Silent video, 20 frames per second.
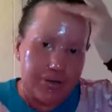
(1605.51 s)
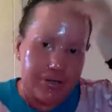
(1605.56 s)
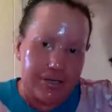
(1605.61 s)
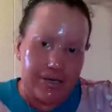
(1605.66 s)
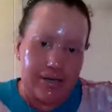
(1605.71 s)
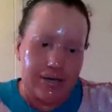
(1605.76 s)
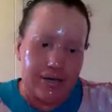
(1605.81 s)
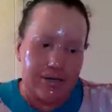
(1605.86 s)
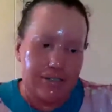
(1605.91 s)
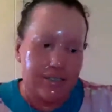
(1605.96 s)

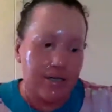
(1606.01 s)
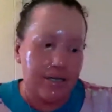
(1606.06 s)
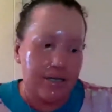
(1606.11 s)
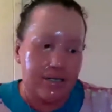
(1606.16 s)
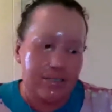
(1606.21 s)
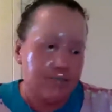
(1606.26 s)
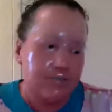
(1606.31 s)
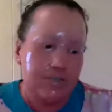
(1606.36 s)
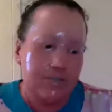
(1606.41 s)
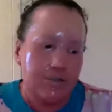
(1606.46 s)

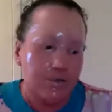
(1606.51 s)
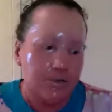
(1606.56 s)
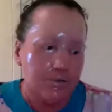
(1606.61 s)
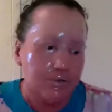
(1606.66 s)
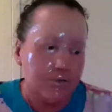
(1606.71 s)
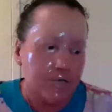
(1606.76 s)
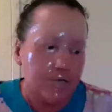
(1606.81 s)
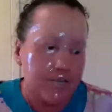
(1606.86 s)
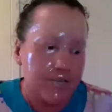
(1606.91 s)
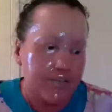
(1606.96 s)
I
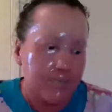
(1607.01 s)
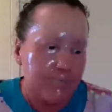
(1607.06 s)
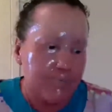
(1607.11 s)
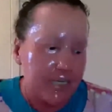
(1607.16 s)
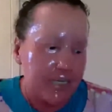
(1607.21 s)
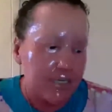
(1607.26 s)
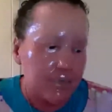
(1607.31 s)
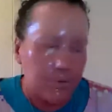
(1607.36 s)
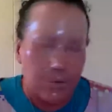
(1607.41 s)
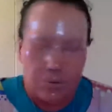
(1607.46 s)
think Ben
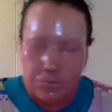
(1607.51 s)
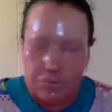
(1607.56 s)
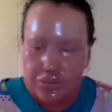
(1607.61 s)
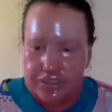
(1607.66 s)
Moore was